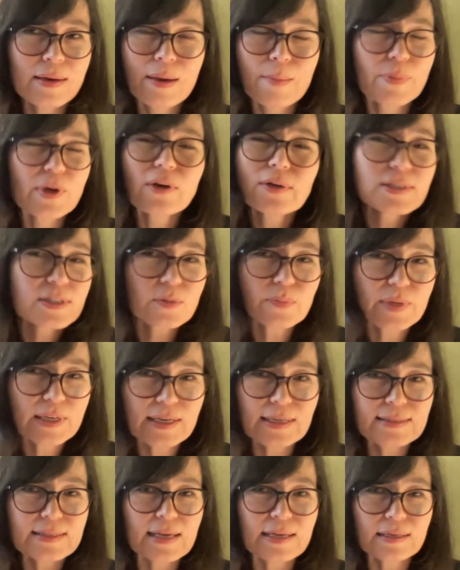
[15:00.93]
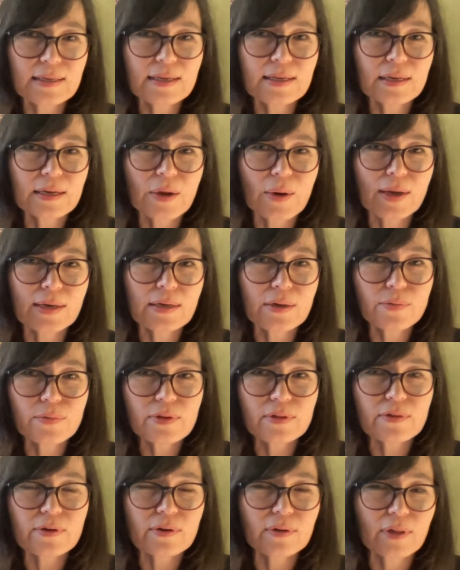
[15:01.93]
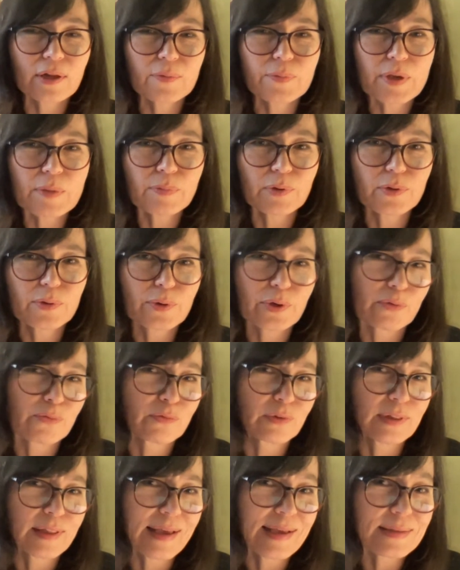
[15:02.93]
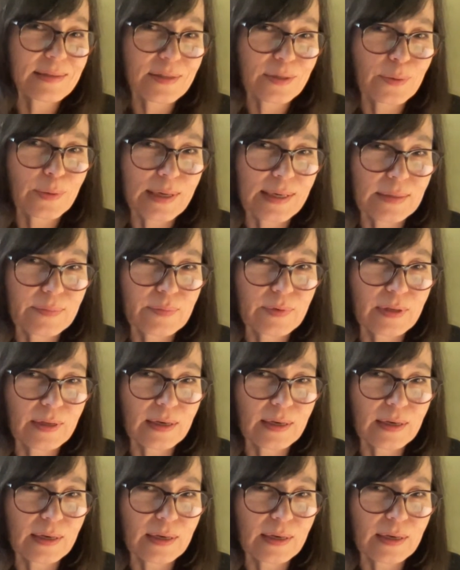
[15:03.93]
but also because I know that there are a lot of people who can relate to it.